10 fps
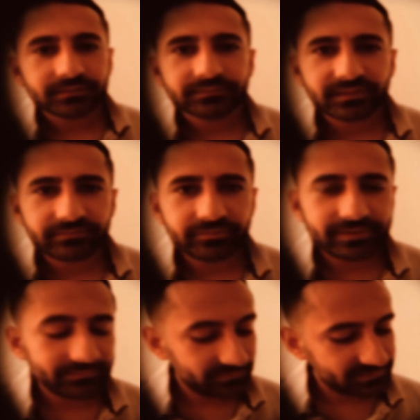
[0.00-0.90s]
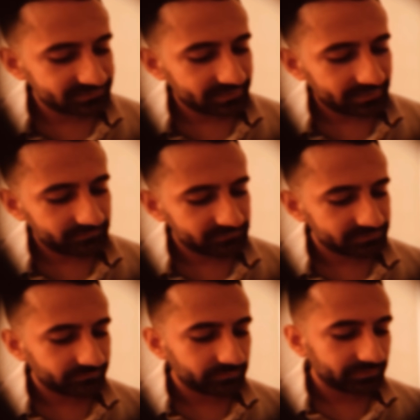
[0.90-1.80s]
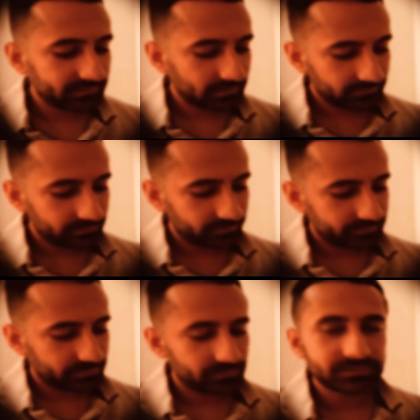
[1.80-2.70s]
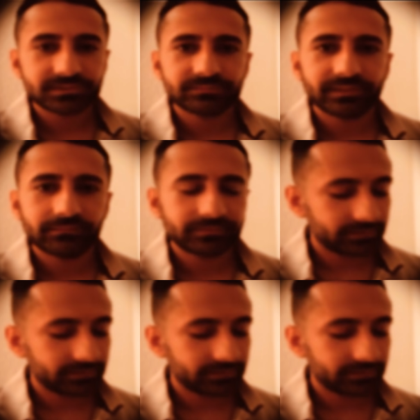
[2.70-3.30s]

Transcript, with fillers: They're around the same, so we'll put that on the report as well for the